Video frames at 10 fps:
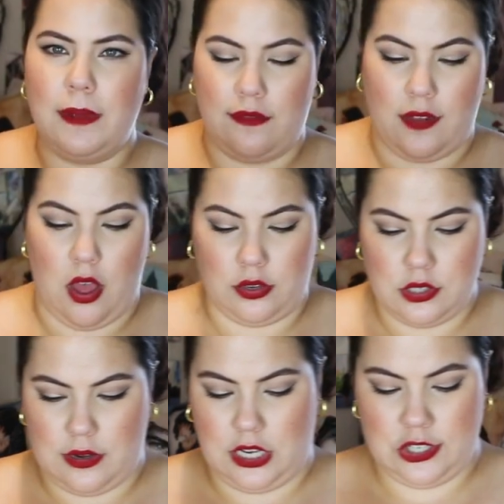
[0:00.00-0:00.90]
bit of
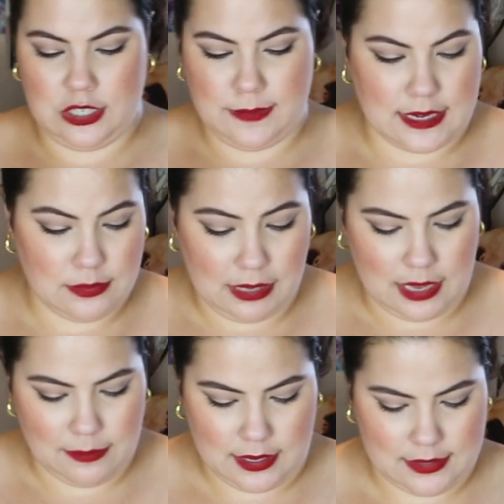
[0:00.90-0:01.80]
alterations, but that's
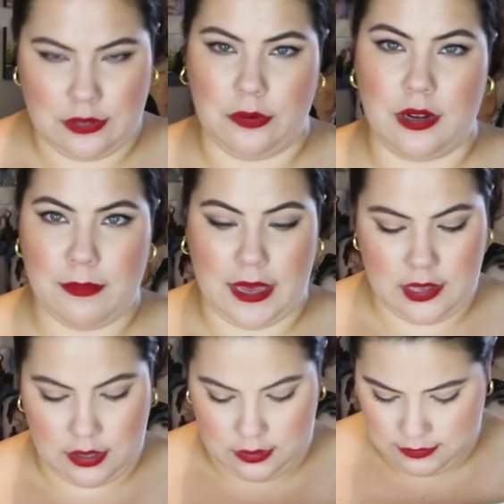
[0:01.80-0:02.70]
okay because you already buy
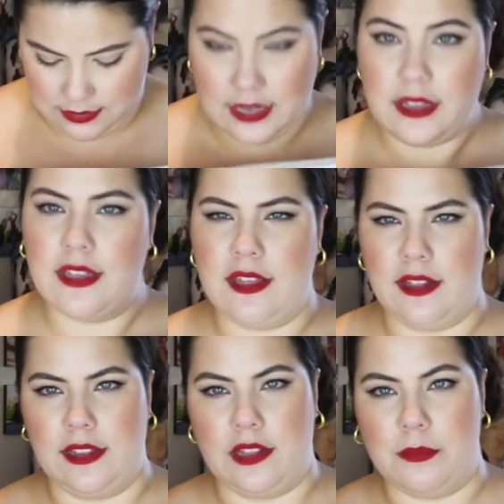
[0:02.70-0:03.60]
it used.
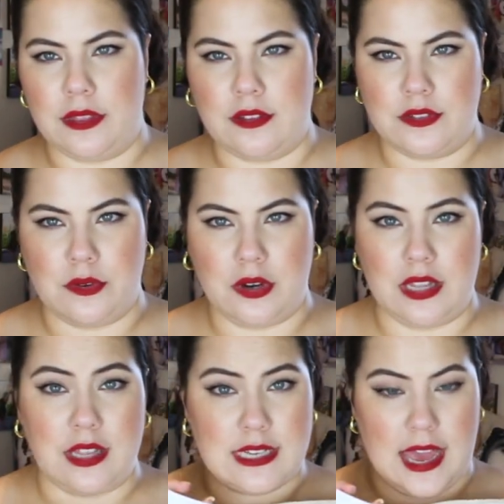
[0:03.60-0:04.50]
Oh, hello, but there's
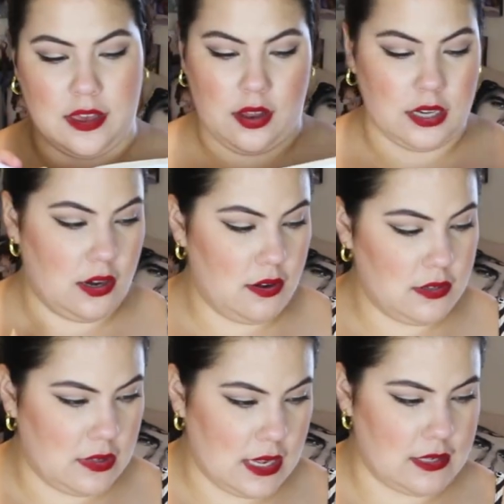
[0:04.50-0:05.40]
already the tag on here,
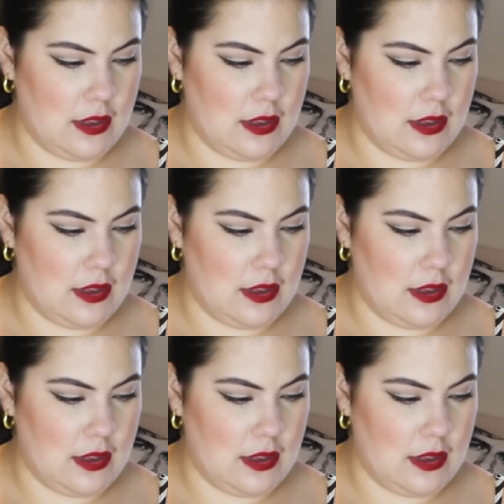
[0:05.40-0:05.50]
so that's